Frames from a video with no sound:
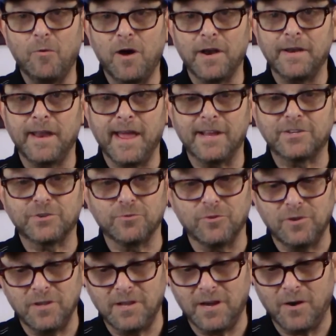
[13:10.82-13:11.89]

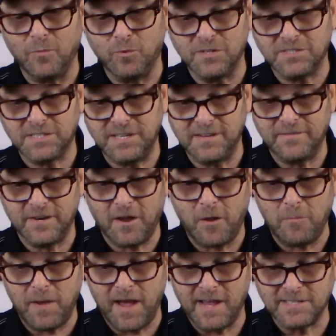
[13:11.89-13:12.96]
natural whiskey if at
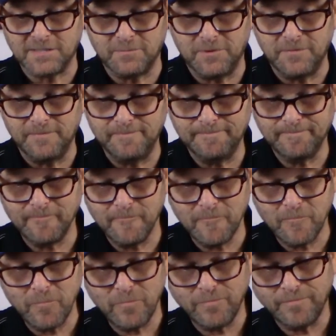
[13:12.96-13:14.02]
all possible.
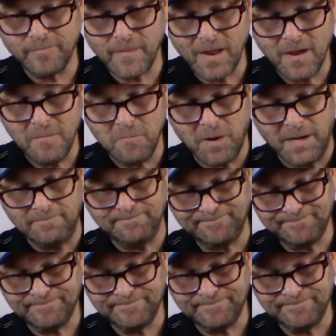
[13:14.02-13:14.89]
But